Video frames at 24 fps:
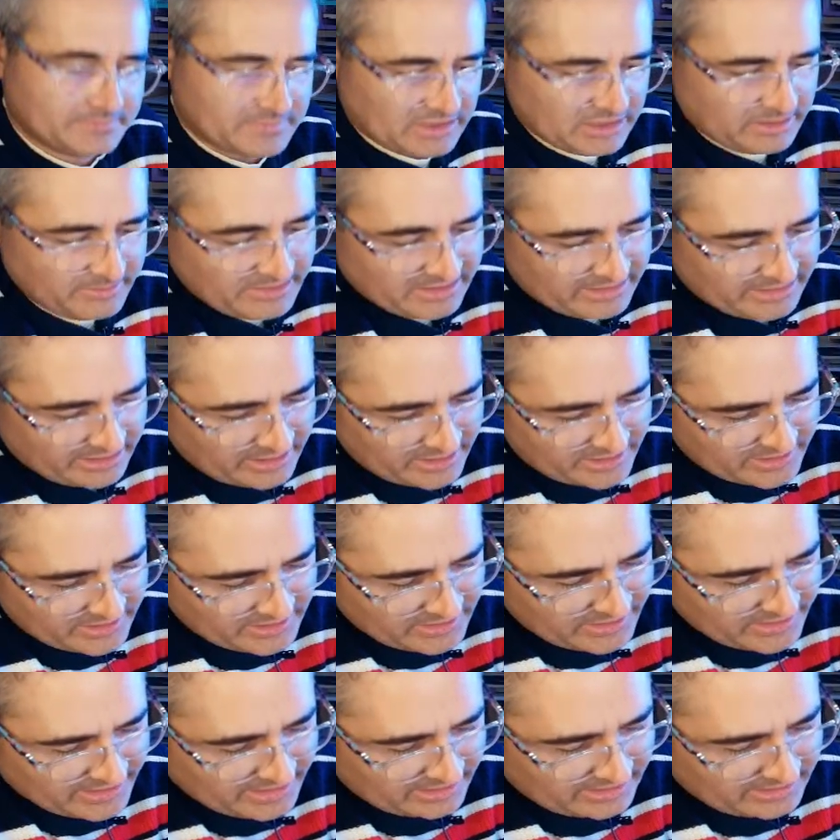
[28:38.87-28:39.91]

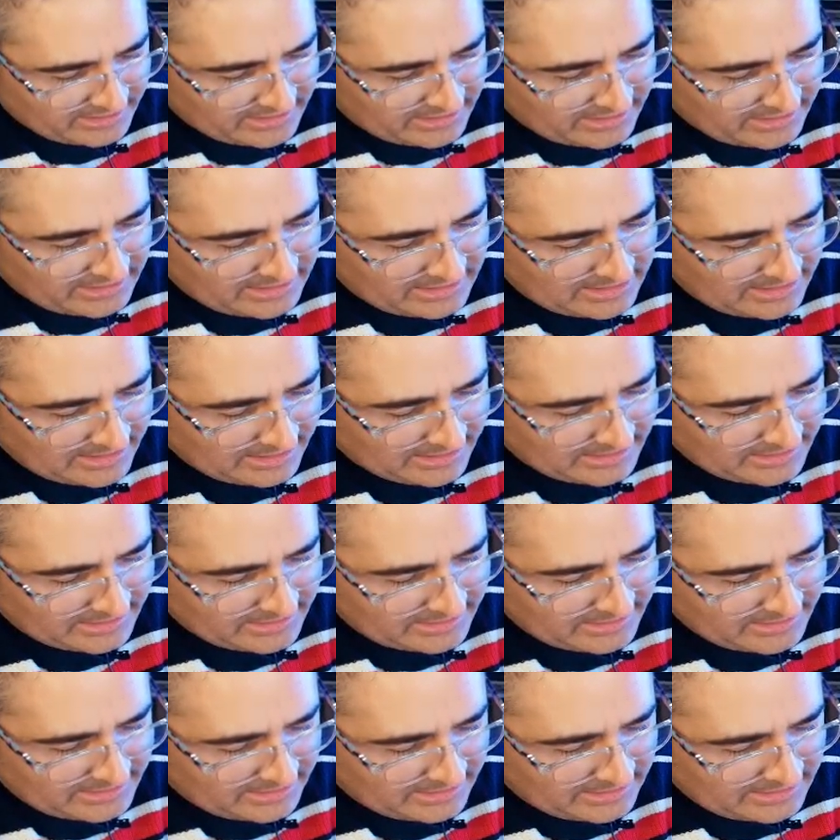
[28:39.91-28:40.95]
limitations, and I like
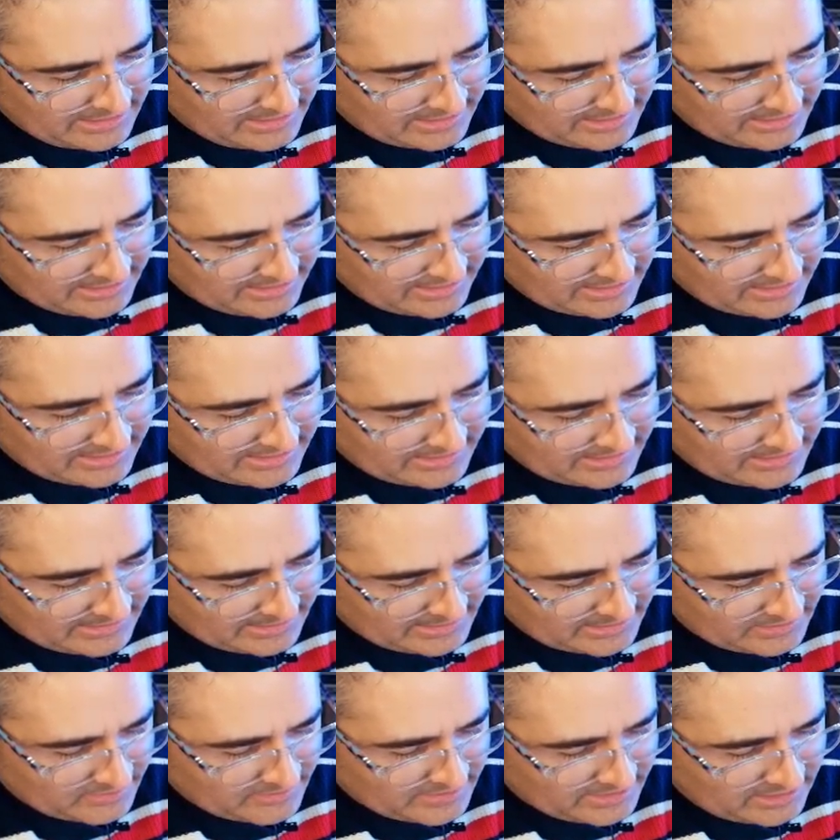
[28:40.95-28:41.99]
that
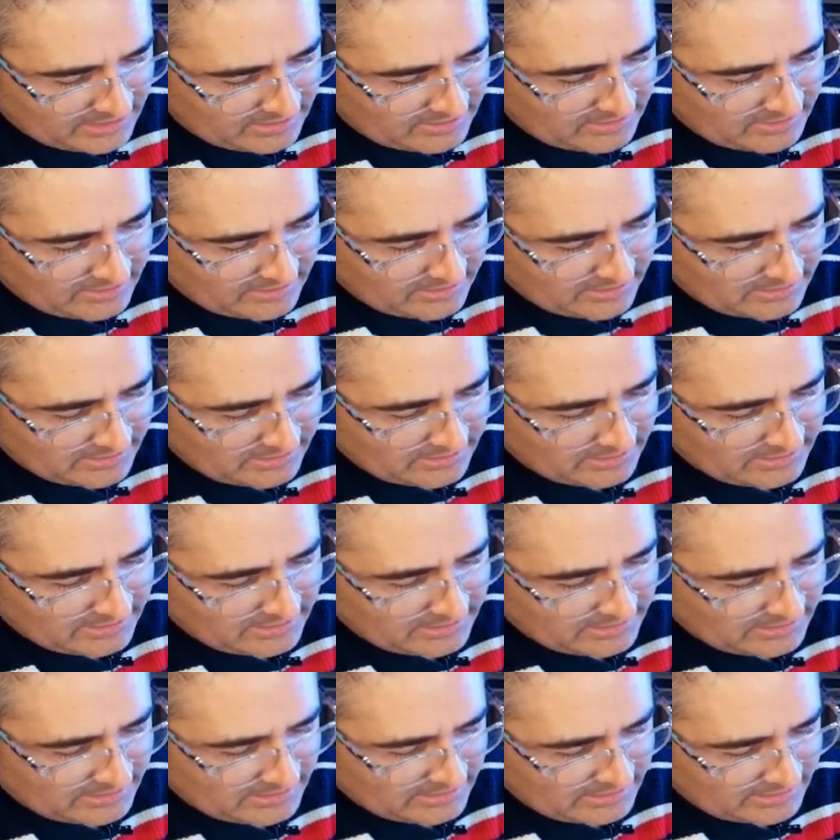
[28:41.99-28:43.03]
as well.
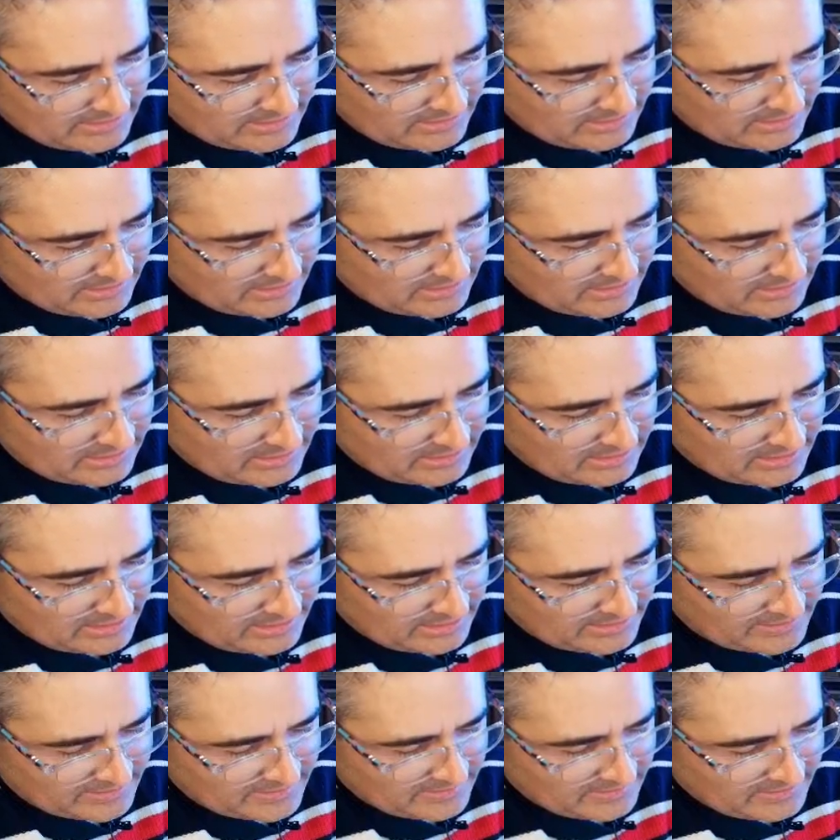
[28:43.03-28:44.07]

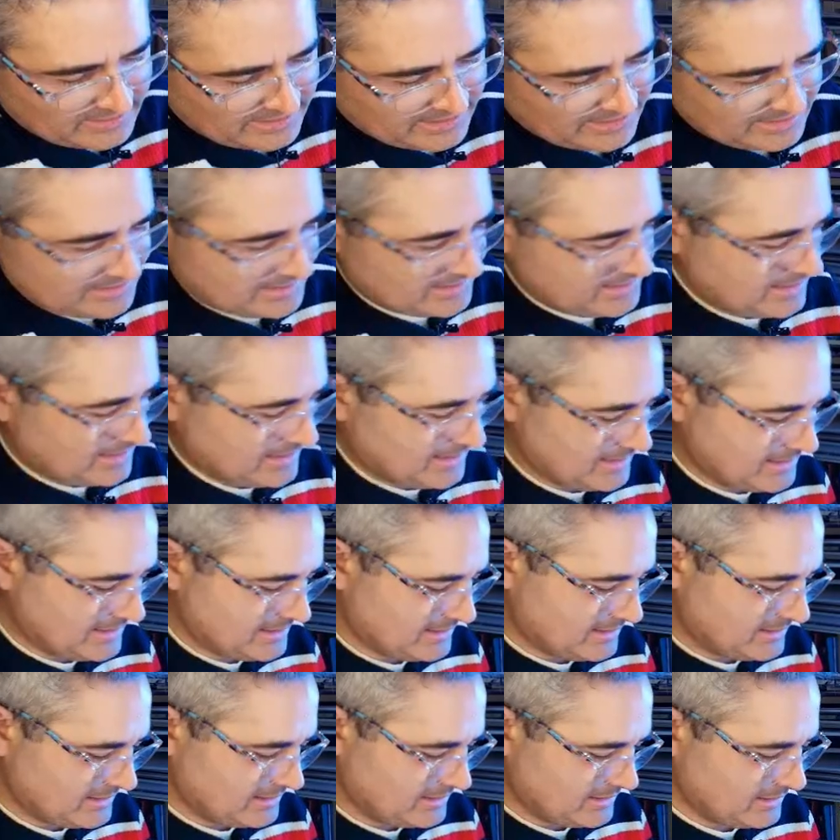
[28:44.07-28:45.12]
Okay, so that's
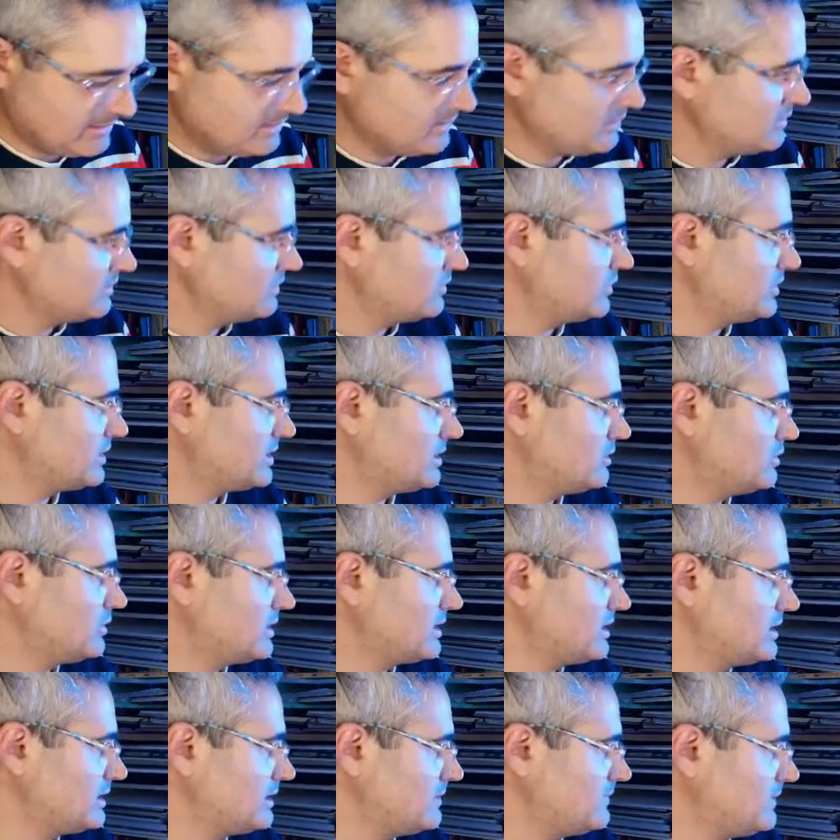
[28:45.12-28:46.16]
that. We
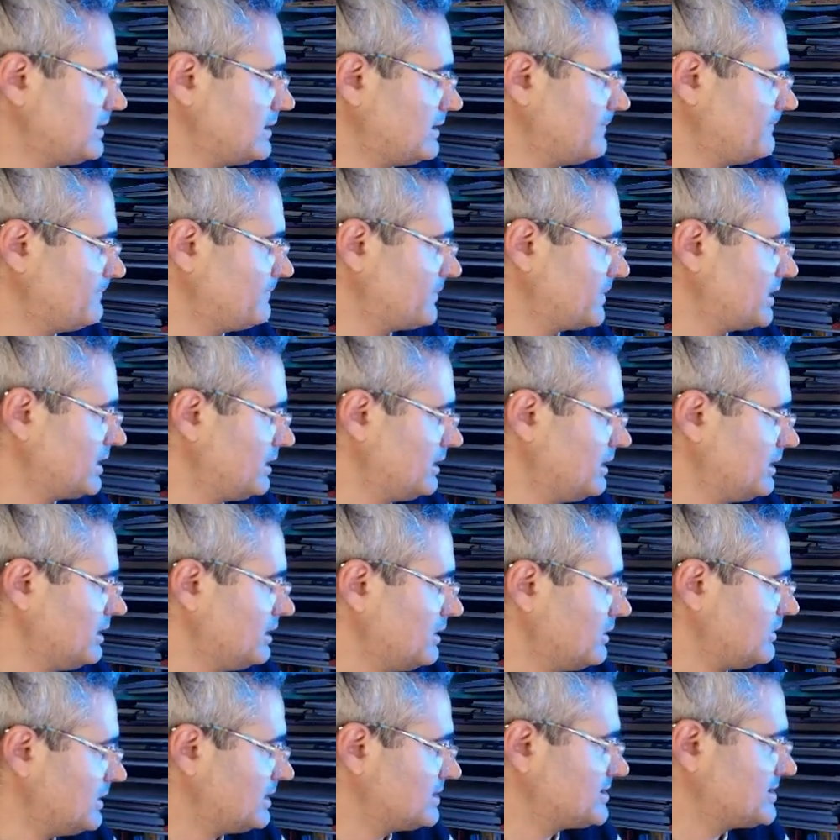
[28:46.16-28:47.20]
can have a...
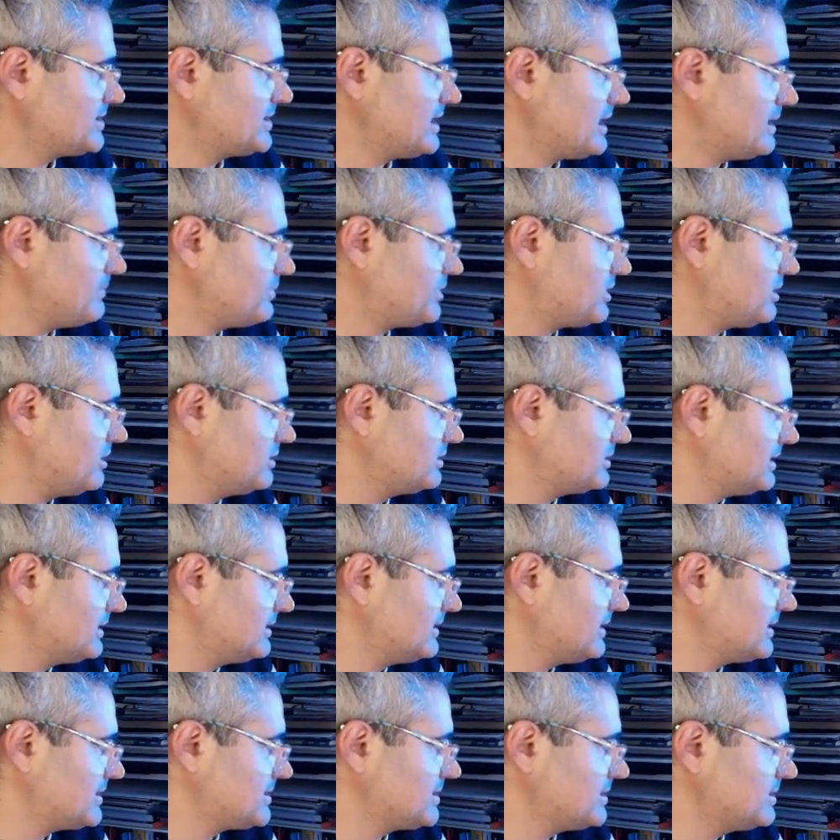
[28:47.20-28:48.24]
What's the app called, and
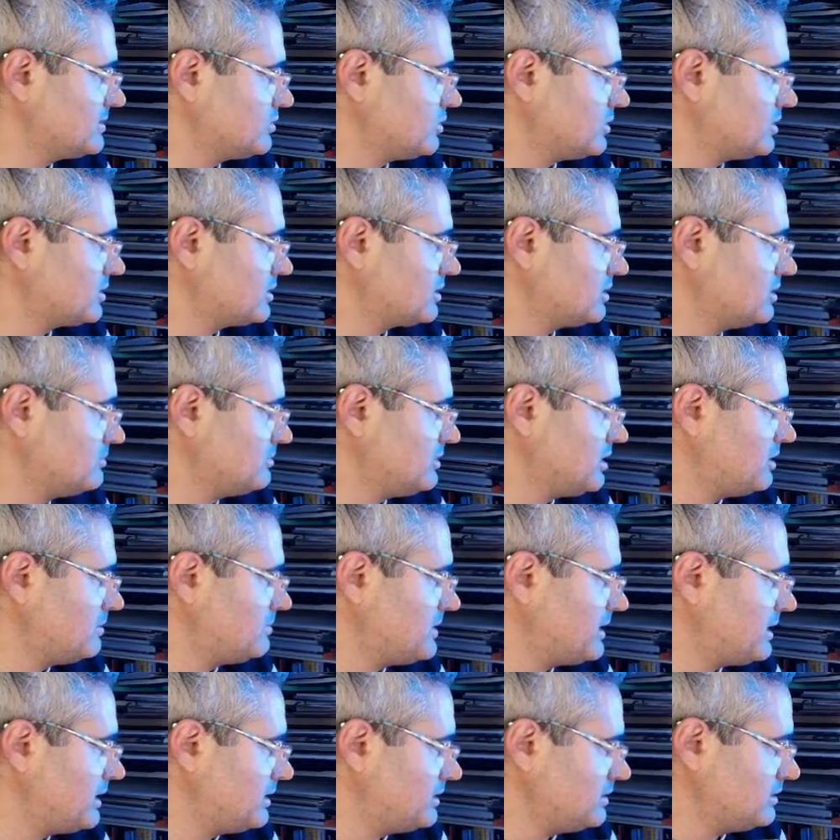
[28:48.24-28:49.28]
does it work on
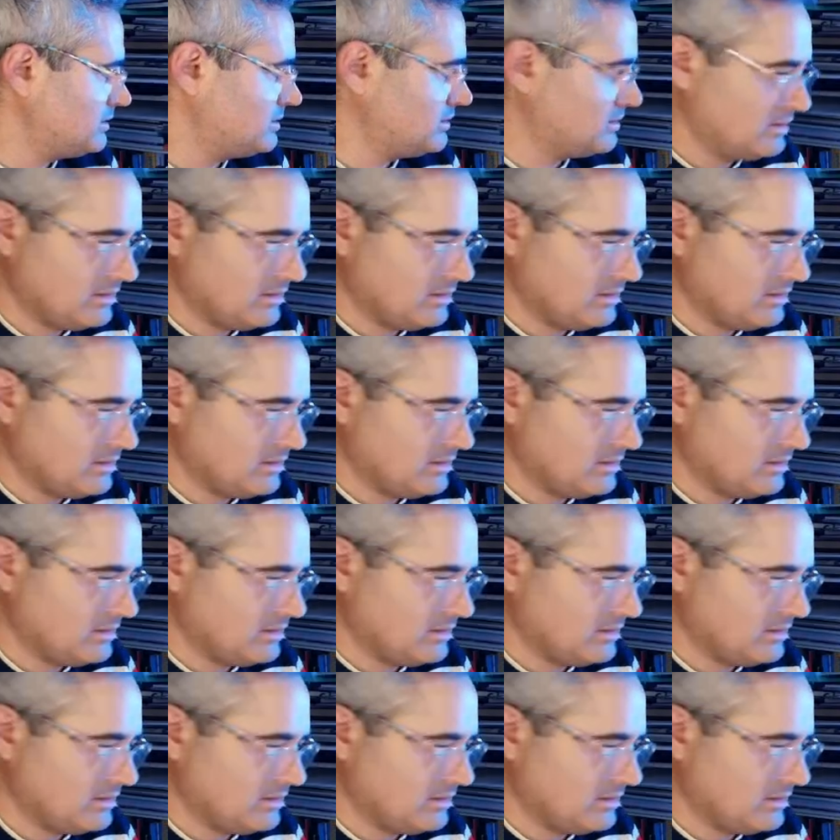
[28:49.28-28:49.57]
mobile?